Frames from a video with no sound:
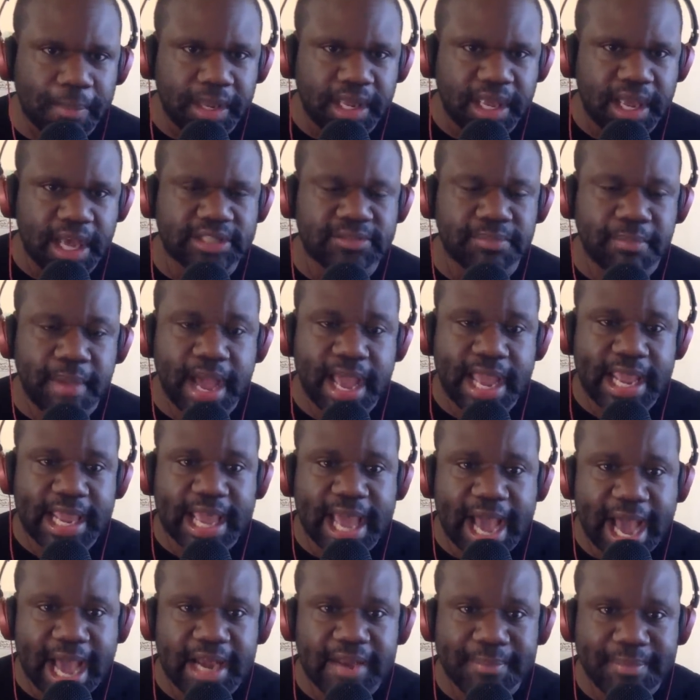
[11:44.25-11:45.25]
because my
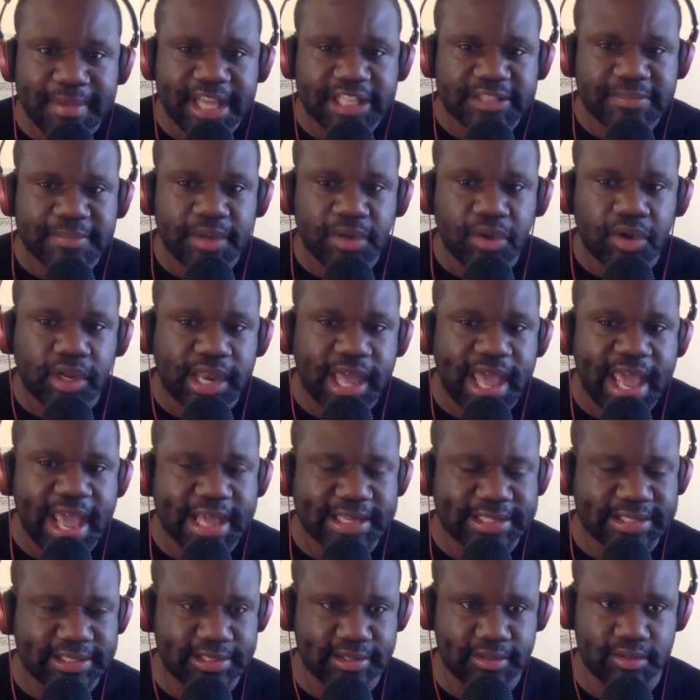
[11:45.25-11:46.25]
economy is middle
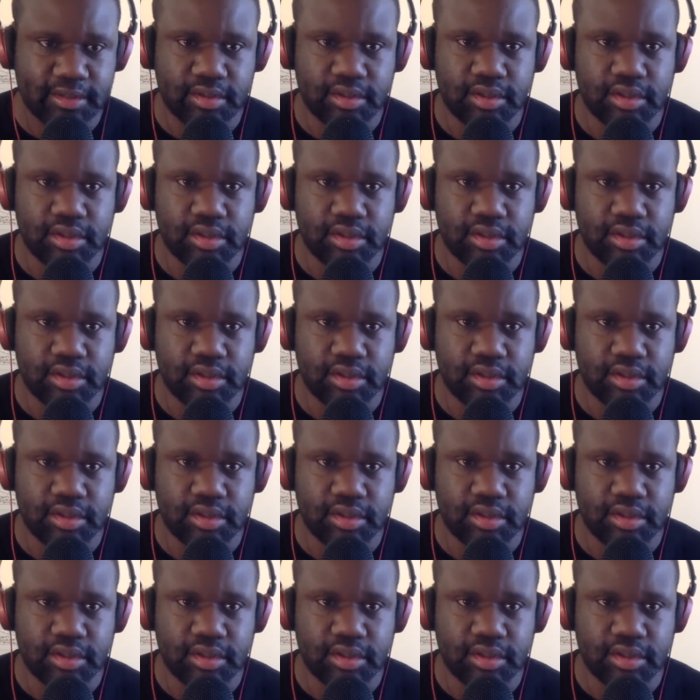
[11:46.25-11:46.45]
class.